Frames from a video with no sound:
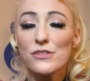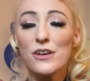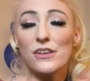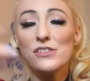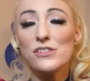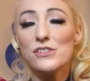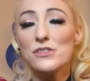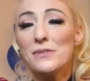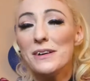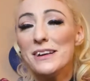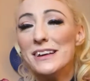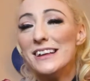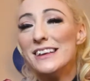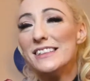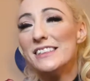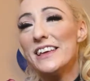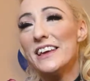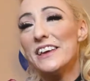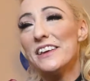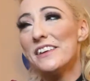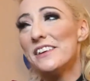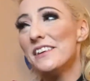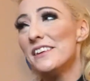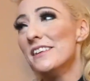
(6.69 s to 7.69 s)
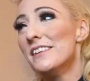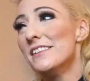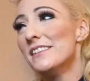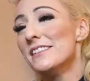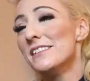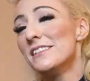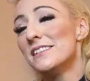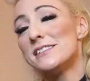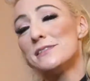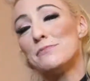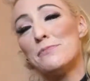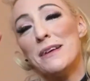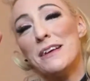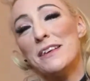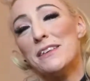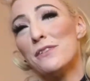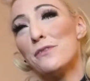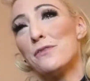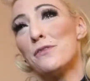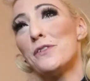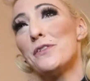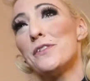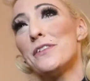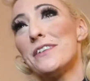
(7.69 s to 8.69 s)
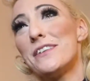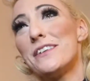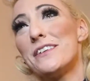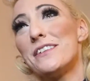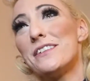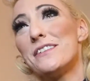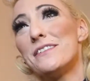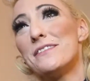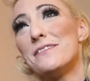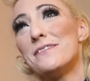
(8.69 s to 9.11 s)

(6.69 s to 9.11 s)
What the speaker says: Do I need like space for a